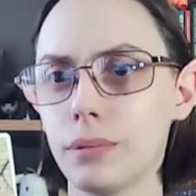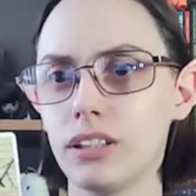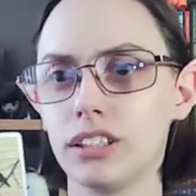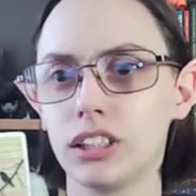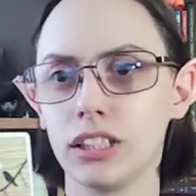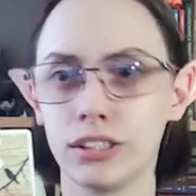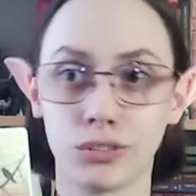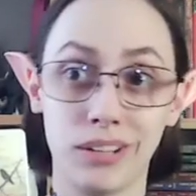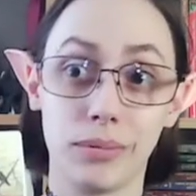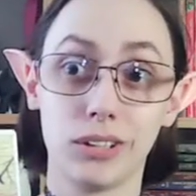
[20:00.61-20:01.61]
This just says
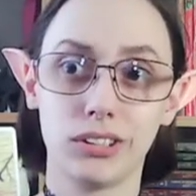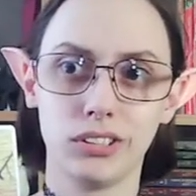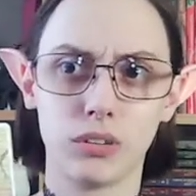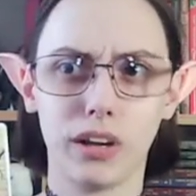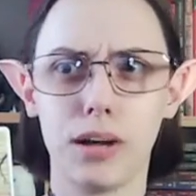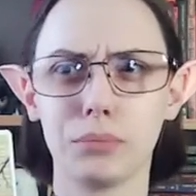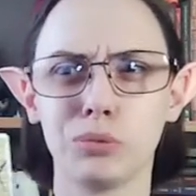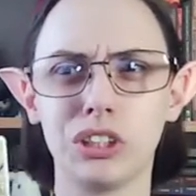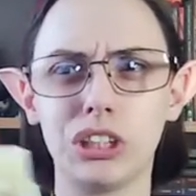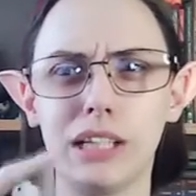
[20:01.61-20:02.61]
three birds and three cups,
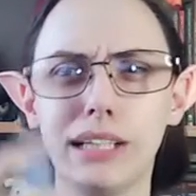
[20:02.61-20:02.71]
which